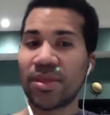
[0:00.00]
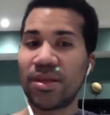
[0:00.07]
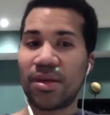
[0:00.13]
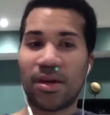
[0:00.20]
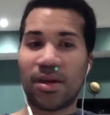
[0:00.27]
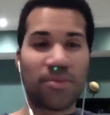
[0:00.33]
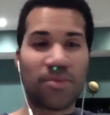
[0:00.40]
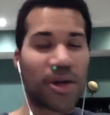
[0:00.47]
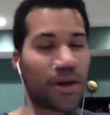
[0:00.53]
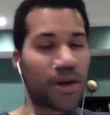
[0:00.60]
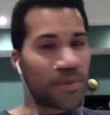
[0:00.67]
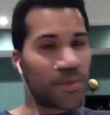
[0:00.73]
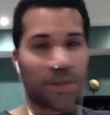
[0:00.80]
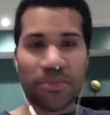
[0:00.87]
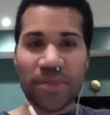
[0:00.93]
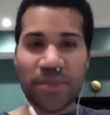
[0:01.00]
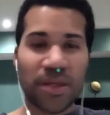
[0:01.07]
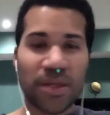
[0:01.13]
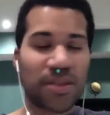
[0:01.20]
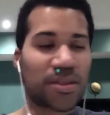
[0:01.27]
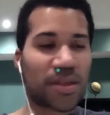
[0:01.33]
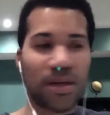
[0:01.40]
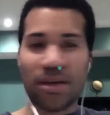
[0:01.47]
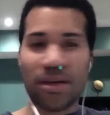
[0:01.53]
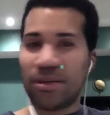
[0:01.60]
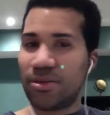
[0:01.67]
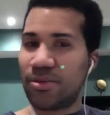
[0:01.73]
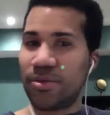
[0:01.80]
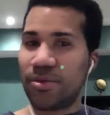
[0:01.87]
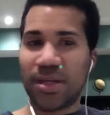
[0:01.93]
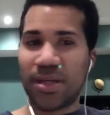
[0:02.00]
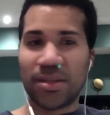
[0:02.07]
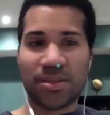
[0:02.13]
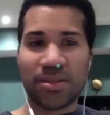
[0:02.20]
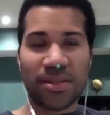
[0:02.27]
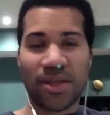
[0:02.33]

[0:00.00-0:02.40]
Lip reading: Optimize iOS.